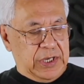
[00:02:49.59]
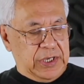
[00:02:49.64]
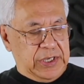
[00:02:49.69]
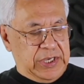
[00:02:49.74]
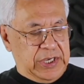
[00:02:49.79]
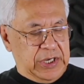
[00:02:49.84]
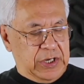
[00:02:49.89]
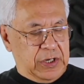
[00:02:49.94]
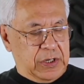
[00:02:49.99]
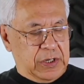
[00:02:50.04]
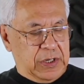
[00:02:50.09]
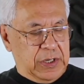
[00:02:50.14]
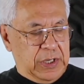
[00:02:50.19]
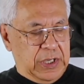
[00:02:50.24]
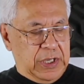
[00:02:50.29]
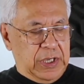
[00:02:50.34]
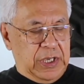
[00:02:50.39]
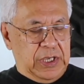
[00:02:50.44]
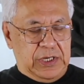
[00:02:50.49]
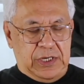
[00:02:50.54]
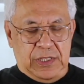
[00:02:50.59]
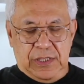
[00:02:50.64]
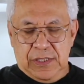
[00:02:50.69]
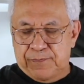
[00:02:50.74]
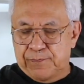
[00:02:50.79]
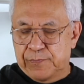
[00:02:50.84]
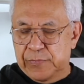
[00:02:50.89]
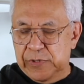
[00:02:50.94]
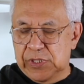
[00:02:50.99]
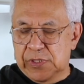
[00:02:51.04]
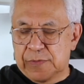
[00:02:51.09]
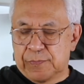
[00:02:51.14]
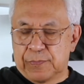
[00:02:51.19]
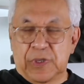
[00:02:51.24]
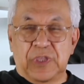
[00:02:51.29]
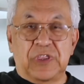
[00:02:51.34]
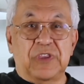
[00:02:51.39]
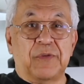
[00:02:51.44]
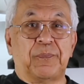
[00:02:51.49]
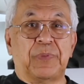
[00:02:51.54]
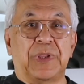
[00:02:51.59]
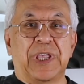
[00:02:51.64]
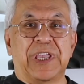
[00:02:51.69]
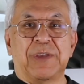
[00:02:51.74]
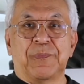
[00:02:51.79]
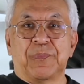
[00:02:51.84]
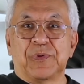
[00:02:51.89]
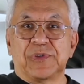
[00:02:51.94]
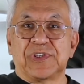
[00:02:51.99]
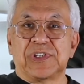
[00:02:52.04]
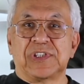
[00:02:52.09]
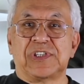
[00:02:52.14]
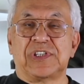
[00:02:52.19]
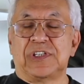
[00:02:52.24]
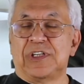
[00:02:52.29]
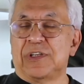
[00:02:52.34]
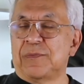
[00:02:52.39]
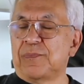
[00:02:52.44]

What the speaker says: here, and in the playing position,